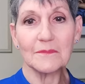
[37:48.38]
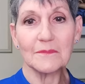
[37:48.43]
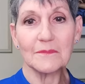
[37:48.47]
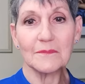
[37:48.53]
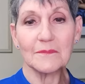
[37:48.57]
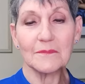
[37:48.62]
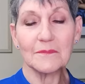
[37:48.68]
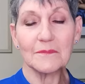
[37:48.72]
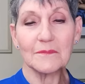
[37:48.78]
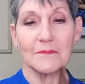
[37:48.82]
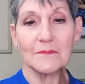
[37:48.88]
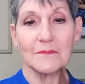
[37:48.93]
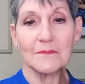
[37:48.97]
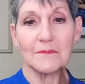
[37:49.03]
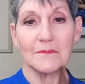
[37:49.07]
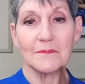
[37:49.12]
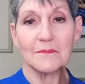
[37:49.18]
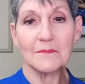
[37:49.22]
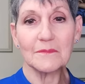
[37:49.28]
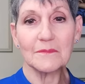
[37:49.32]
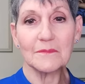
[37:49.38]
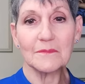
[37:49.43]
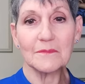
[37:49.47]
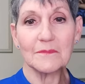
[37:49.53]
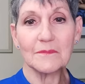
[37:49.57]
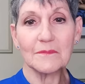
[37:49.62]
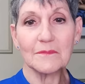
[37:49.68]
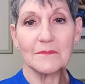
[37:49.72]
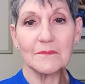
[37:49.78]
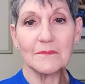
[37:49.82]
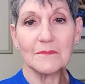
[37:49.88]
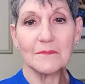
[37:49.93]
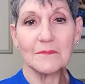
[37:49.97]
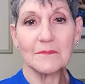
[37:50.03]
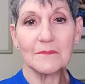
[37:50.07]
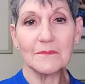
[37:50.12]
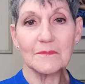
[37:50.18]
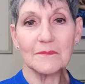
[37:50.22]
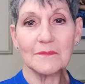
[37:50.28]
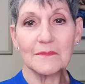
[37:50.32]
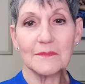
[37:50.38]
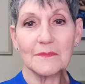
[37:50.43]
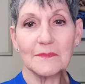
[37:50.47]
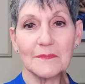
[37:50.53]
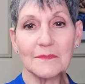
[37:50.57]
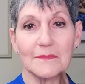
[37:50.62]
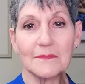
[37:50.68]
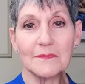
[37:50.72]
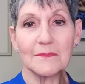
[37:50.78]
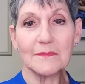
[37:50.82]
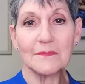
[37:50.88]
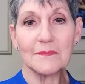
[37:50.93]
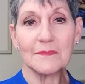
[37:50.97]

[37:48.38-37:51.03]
This person isn't speaking.